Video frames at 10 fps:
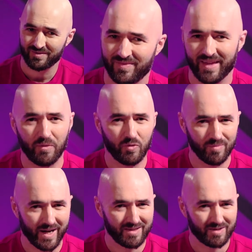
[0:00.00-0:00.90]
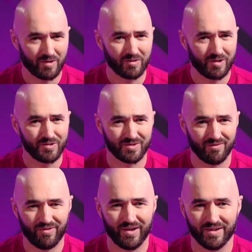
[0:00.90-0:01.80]
That would make the
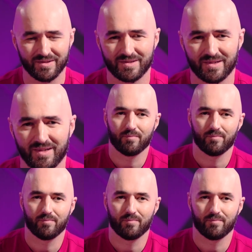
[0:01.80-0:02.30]
conclusion false.